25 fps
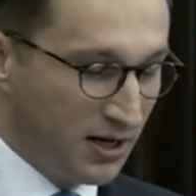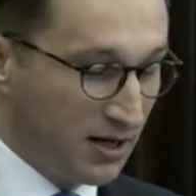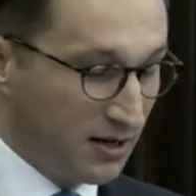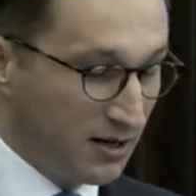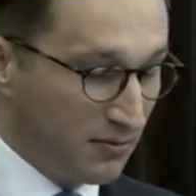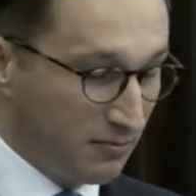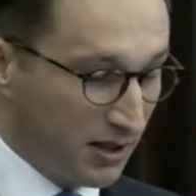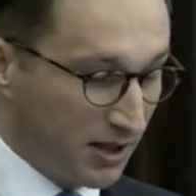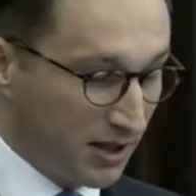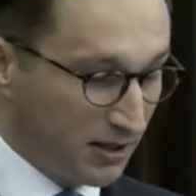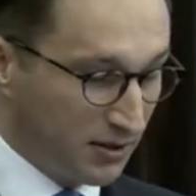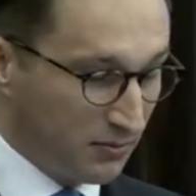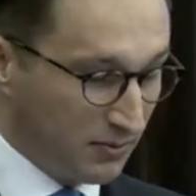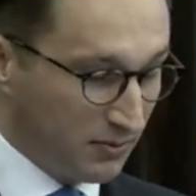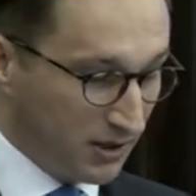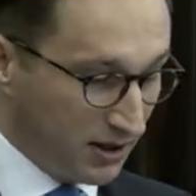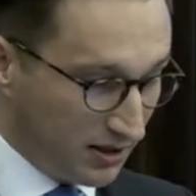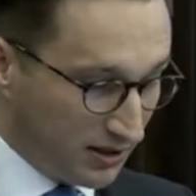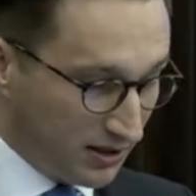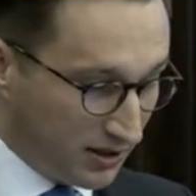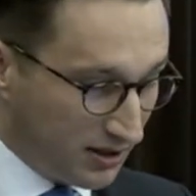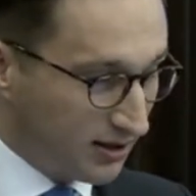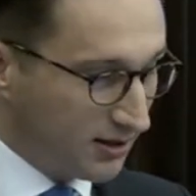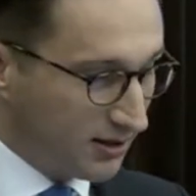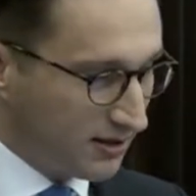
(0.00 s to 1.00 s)
But we
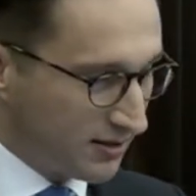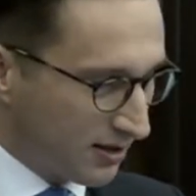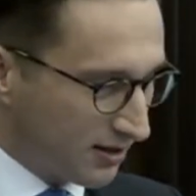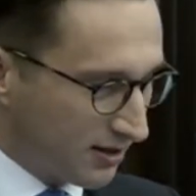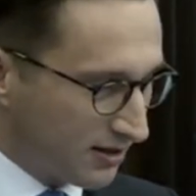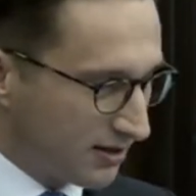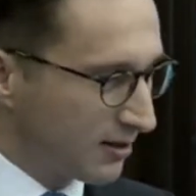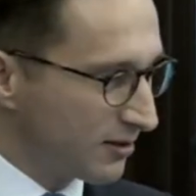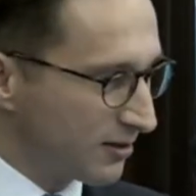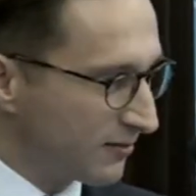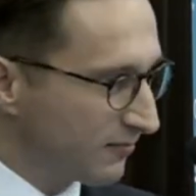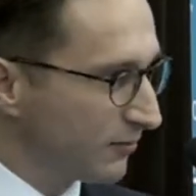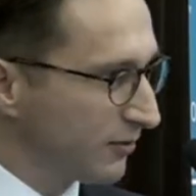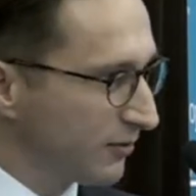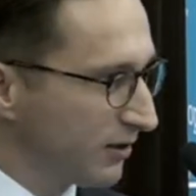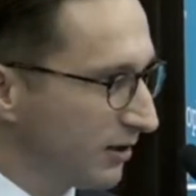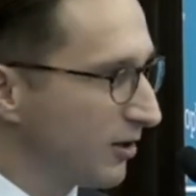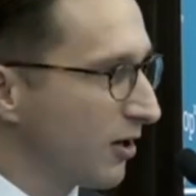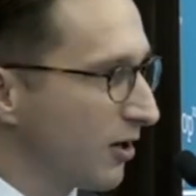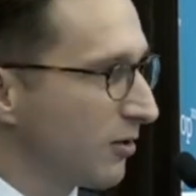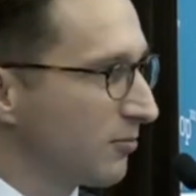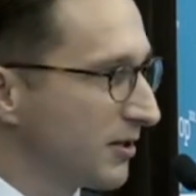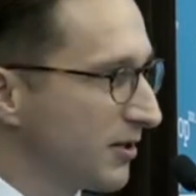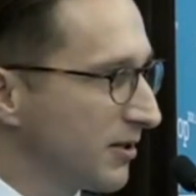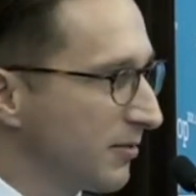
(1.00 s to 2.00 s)
did successfully
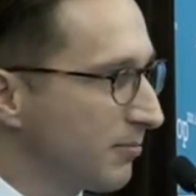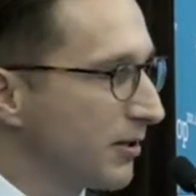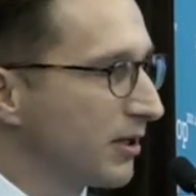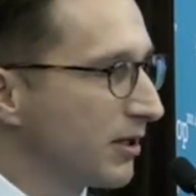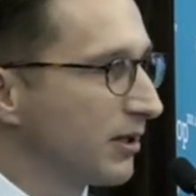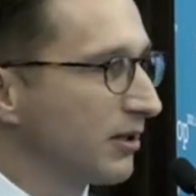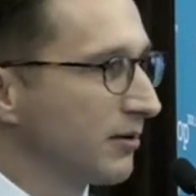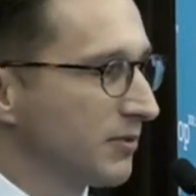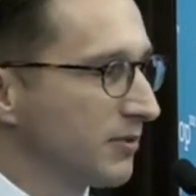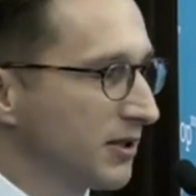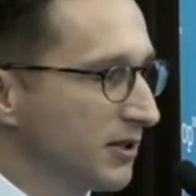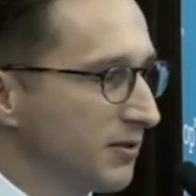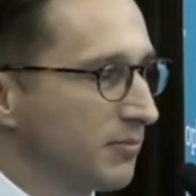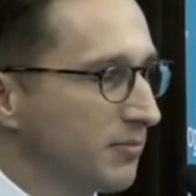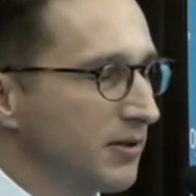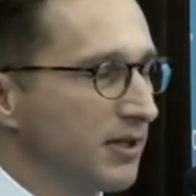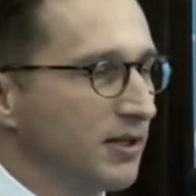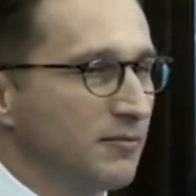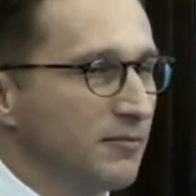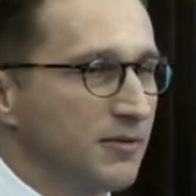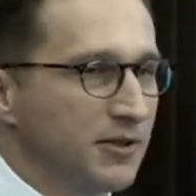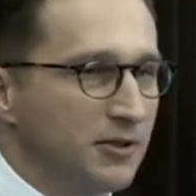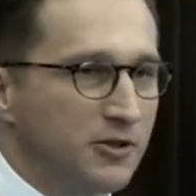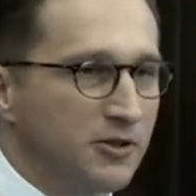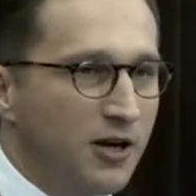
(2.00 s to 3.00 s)
lobby the parliament. The
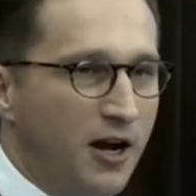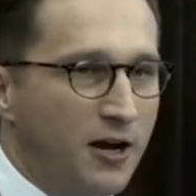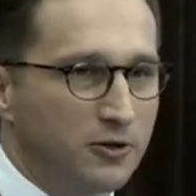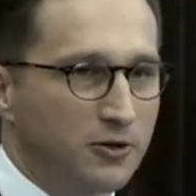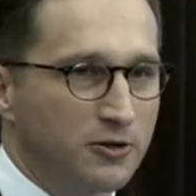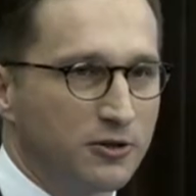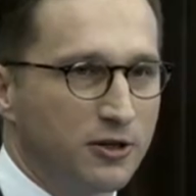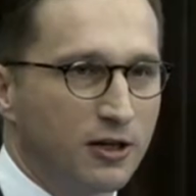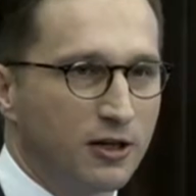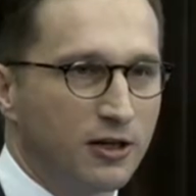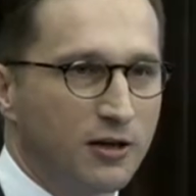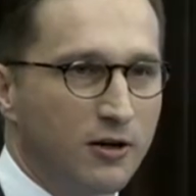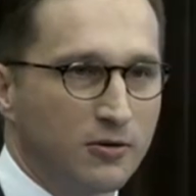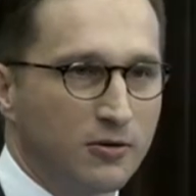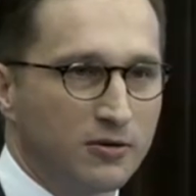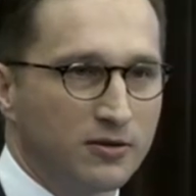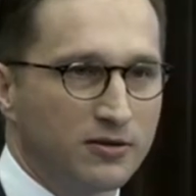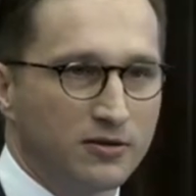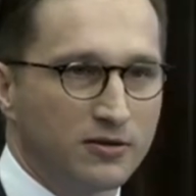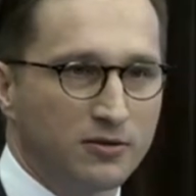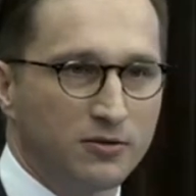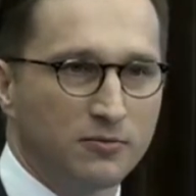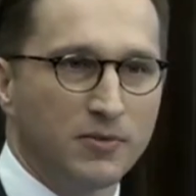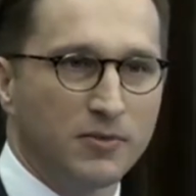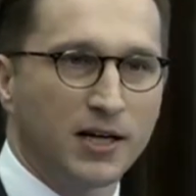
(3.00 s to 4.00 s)
parliament changed the laws
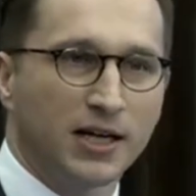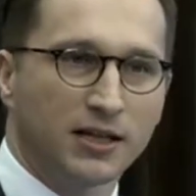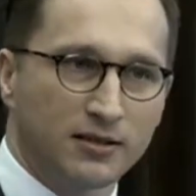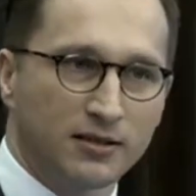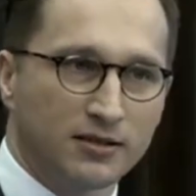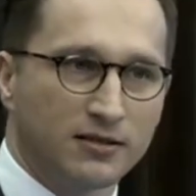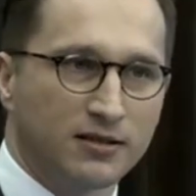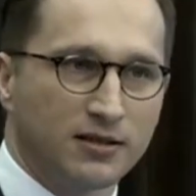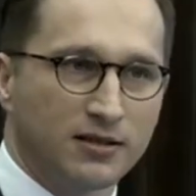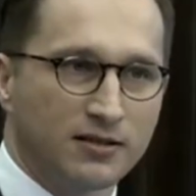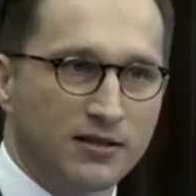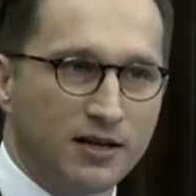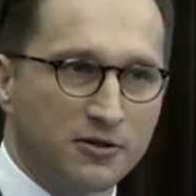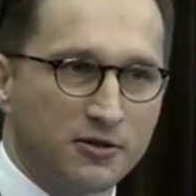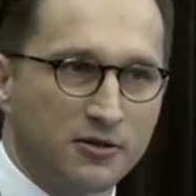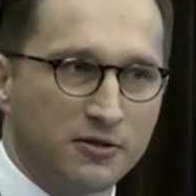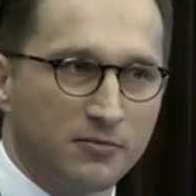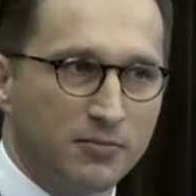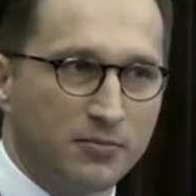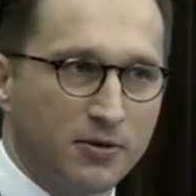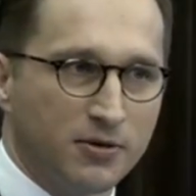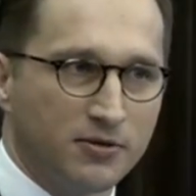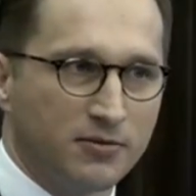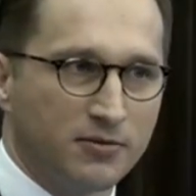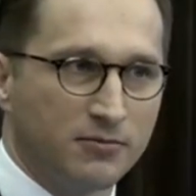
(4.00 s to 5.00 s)
to make this transaction
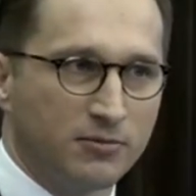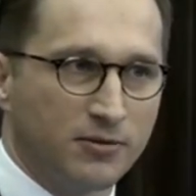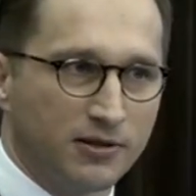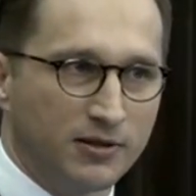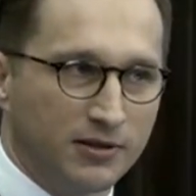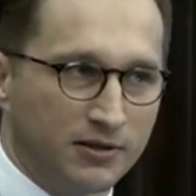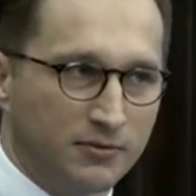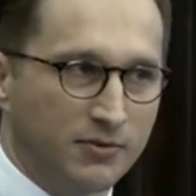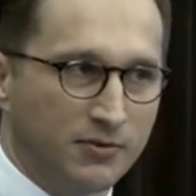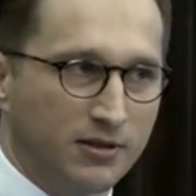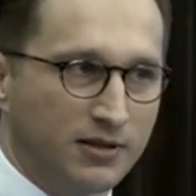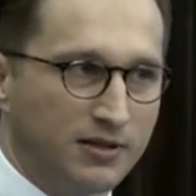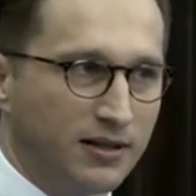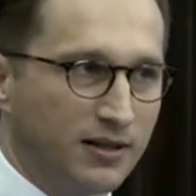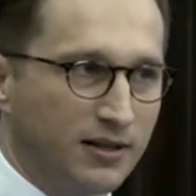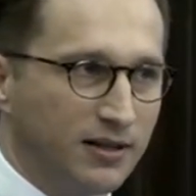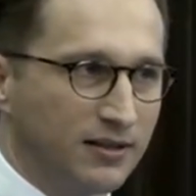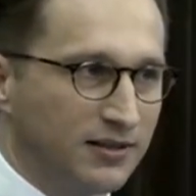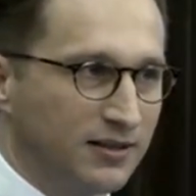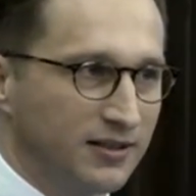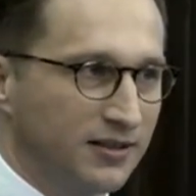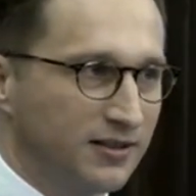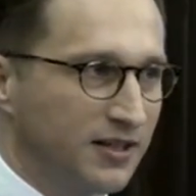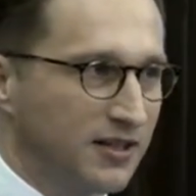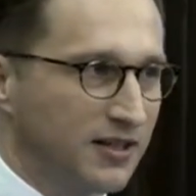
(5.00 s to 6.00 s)
possible, and we settled
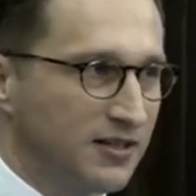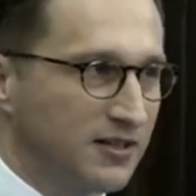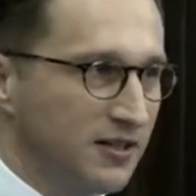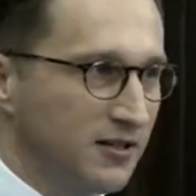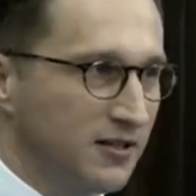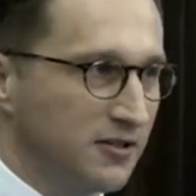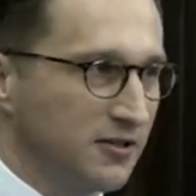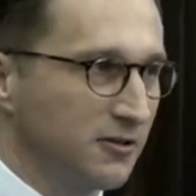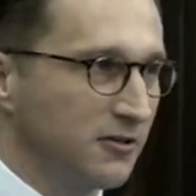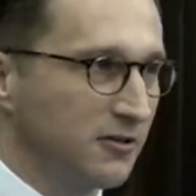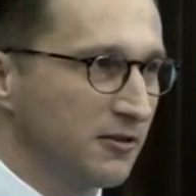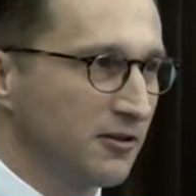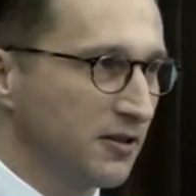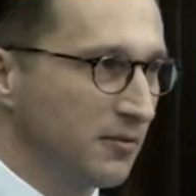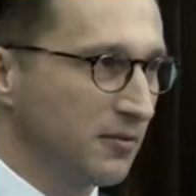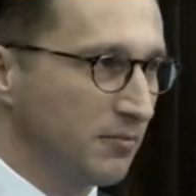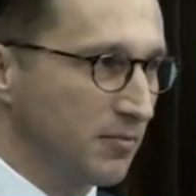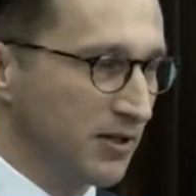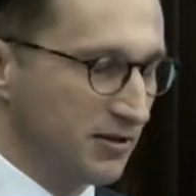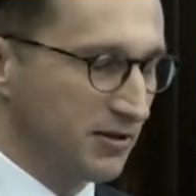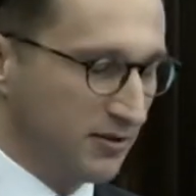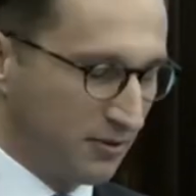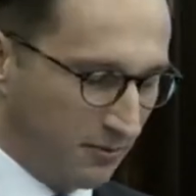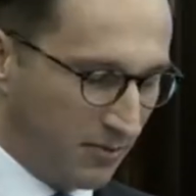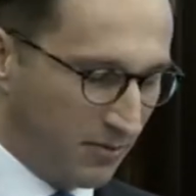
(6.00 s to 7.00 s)
the transaction on a
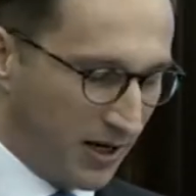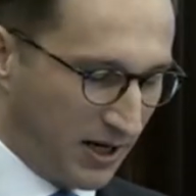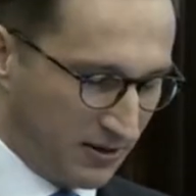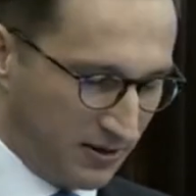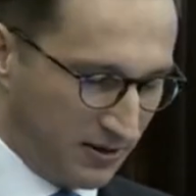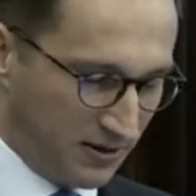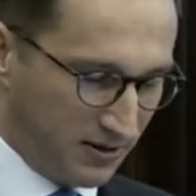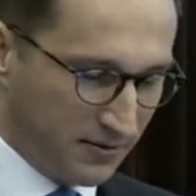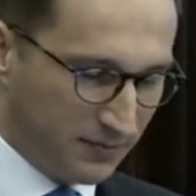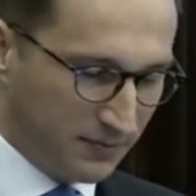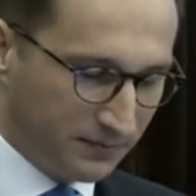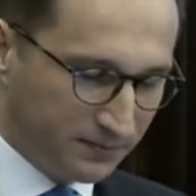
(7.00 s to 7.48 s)
T+2 basis.